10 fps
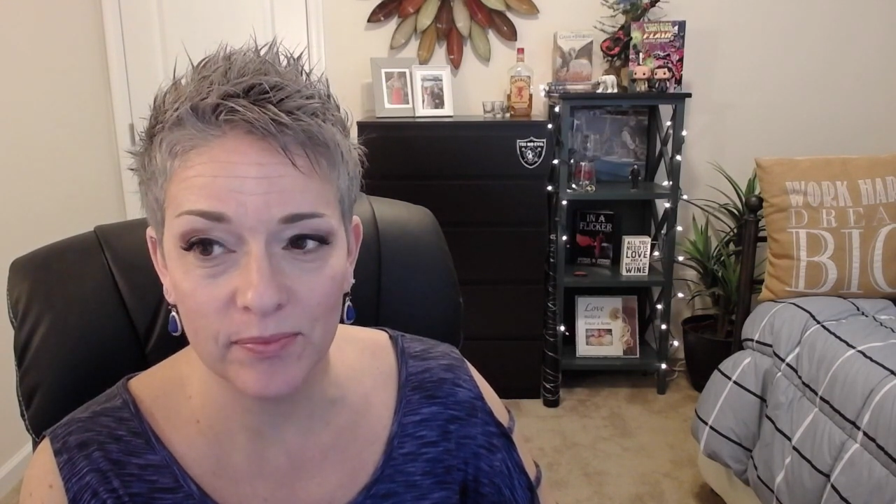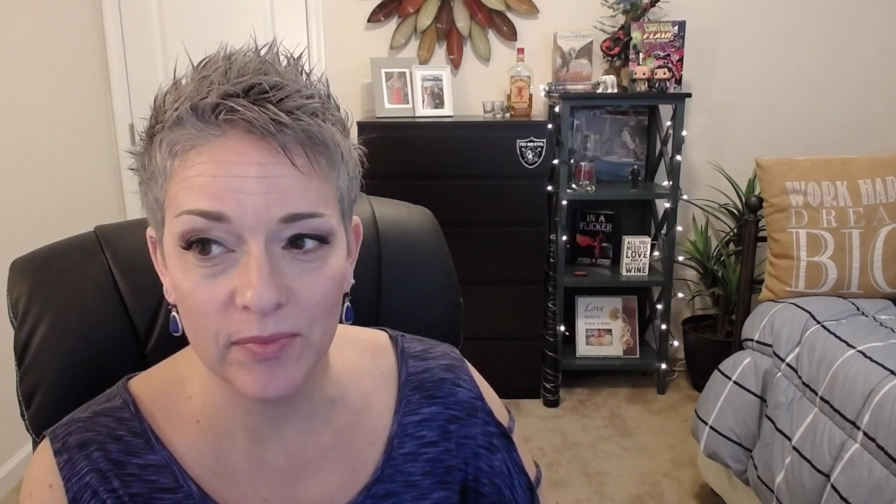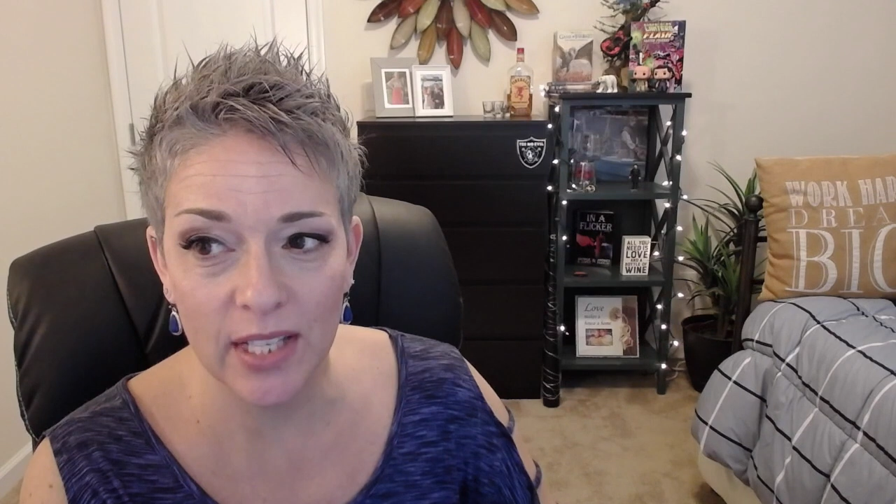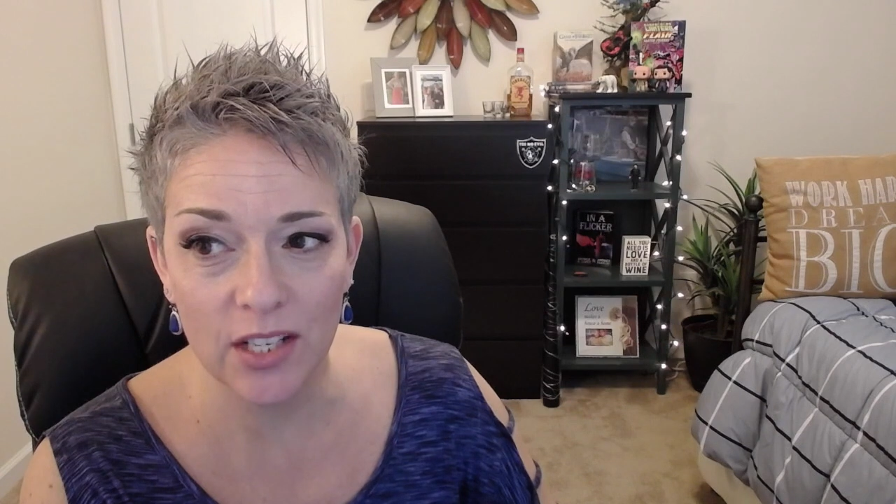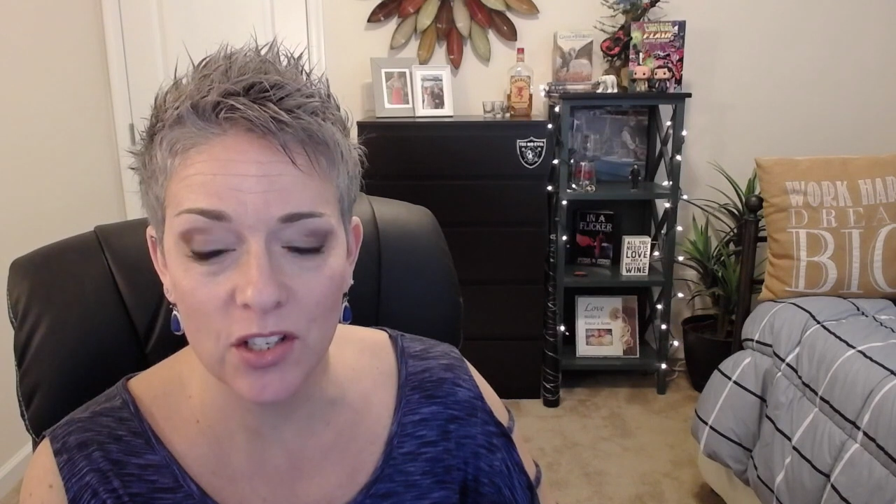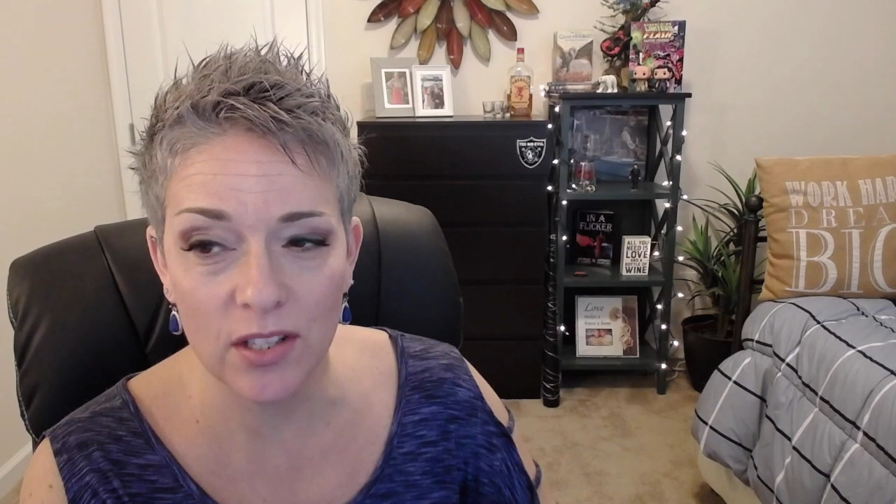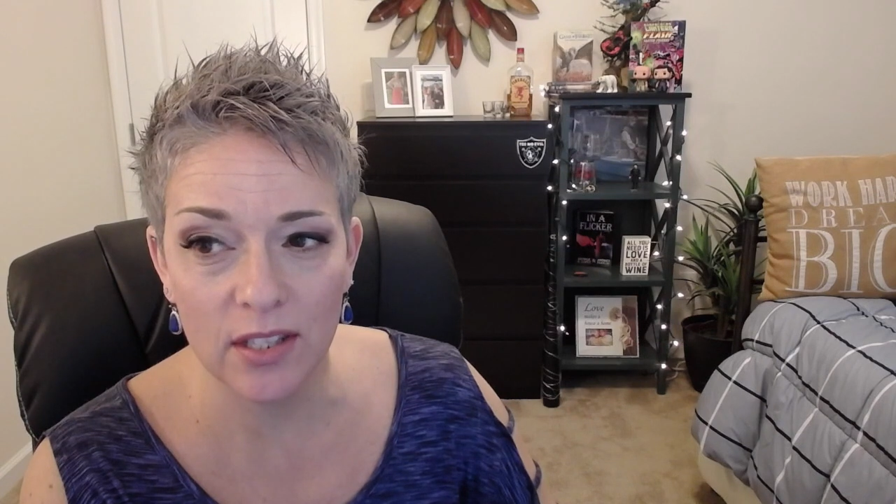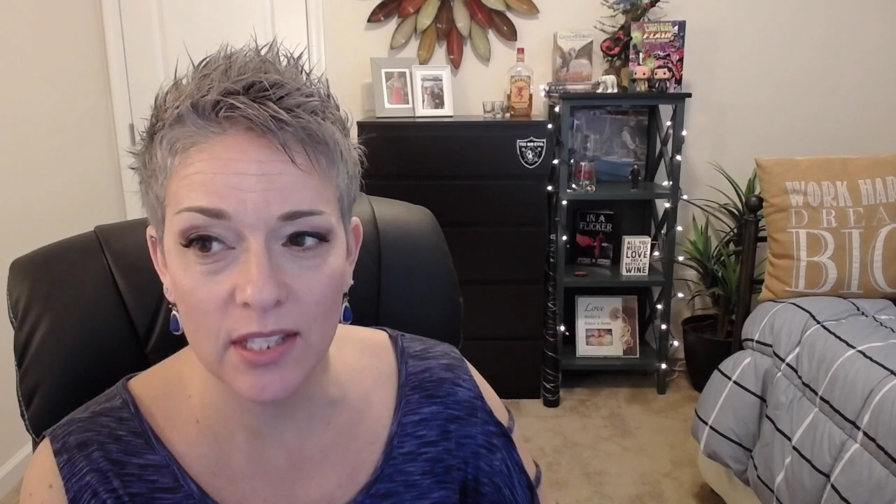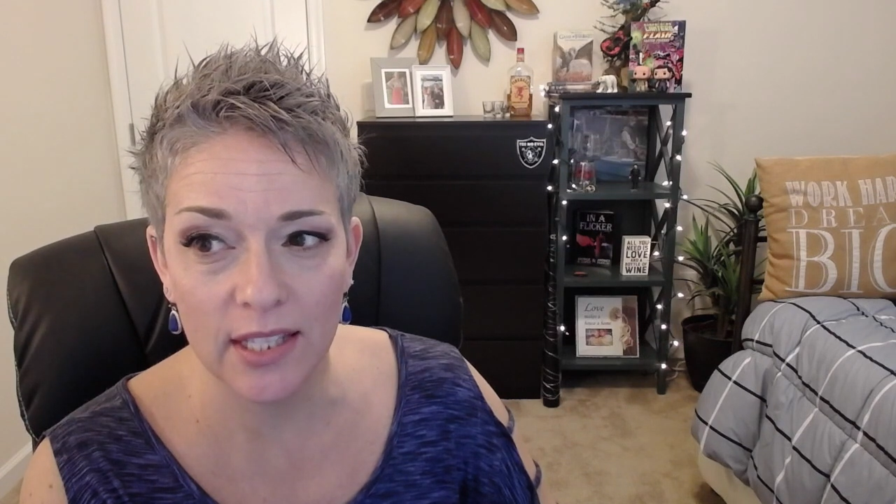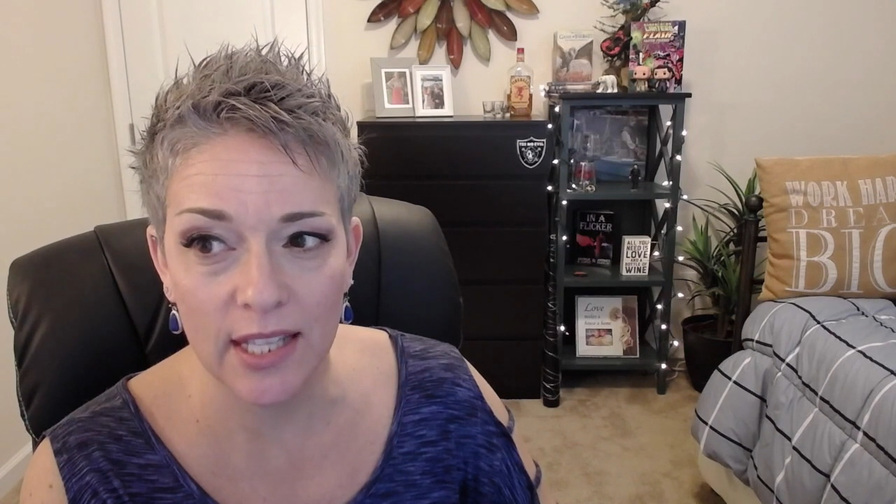that
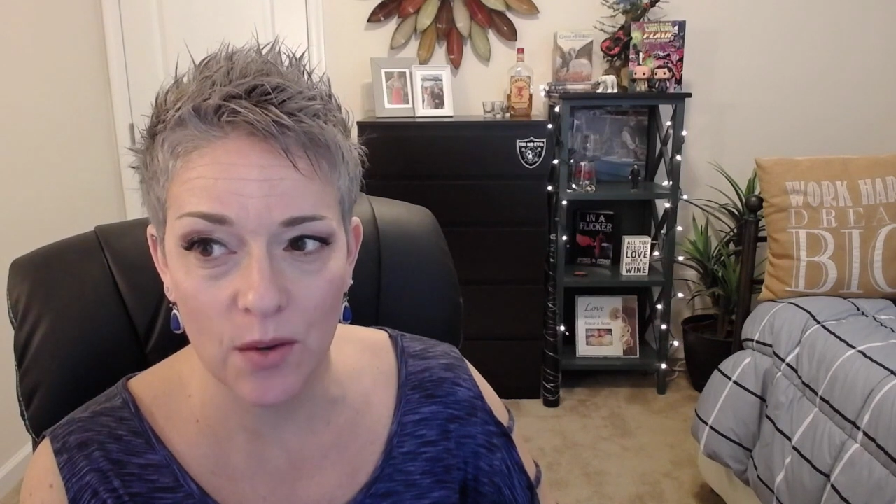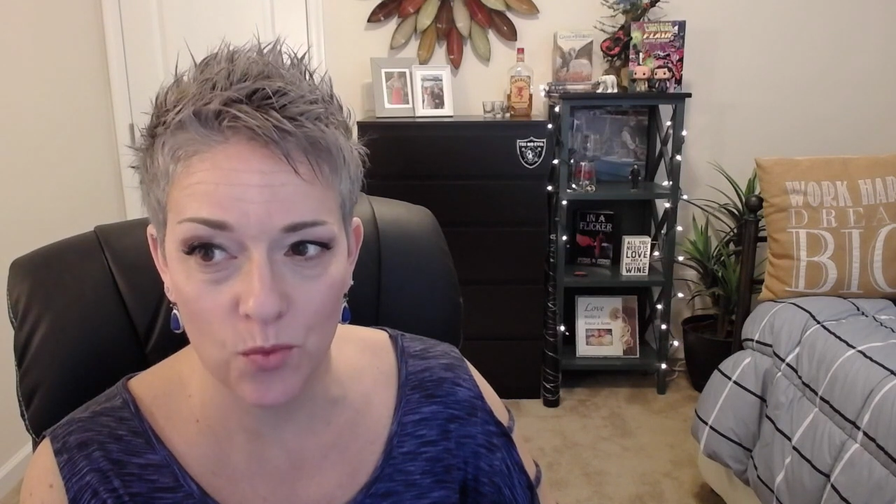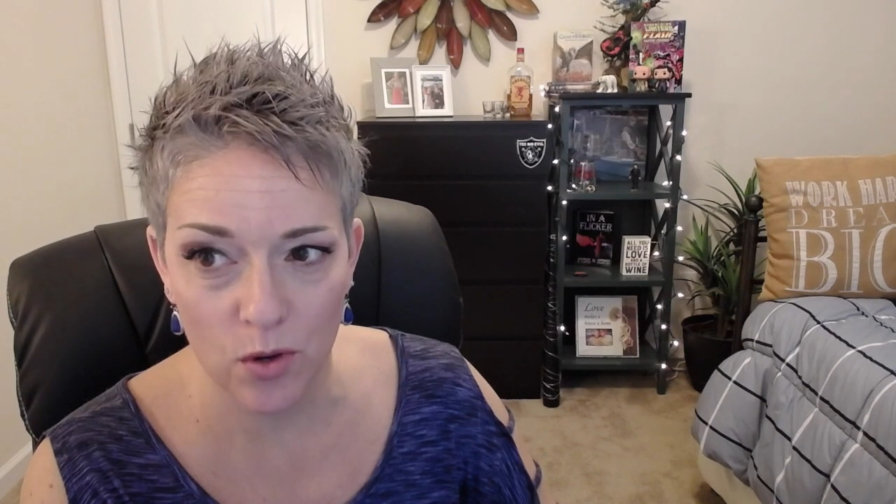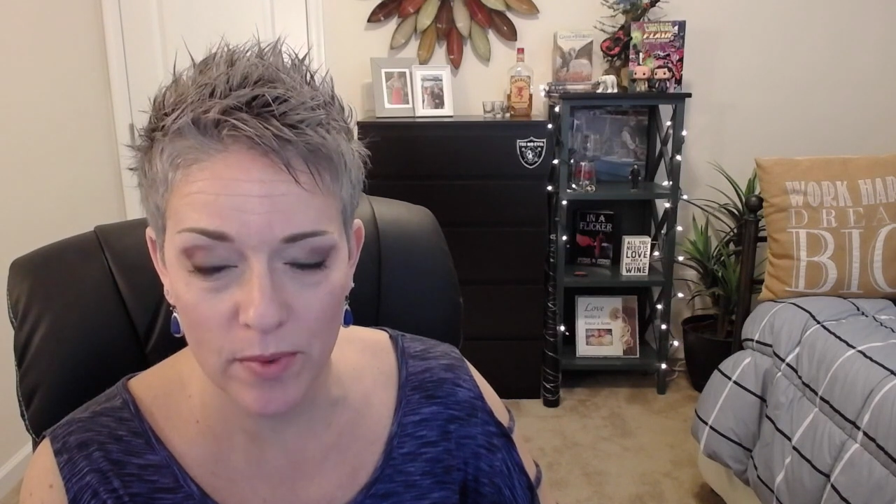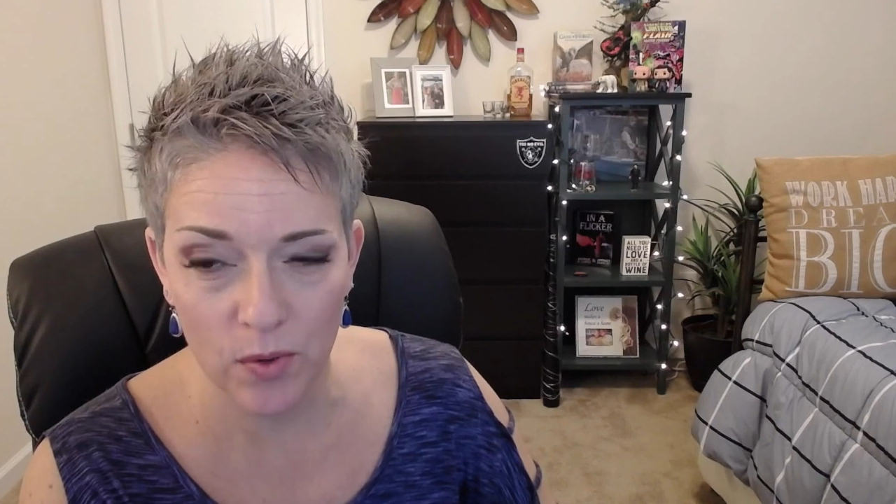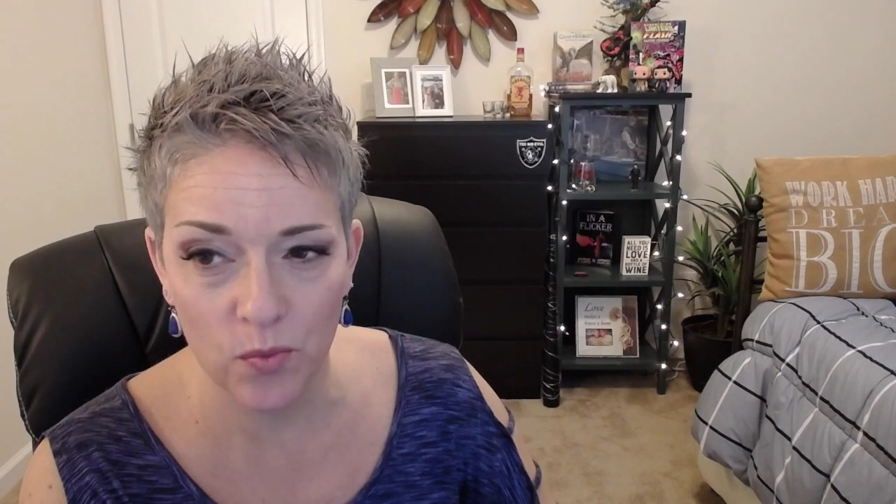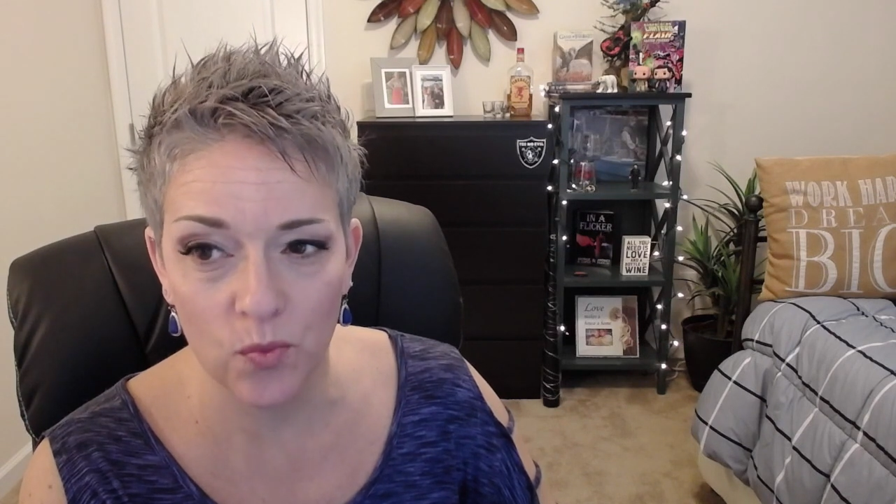that that woman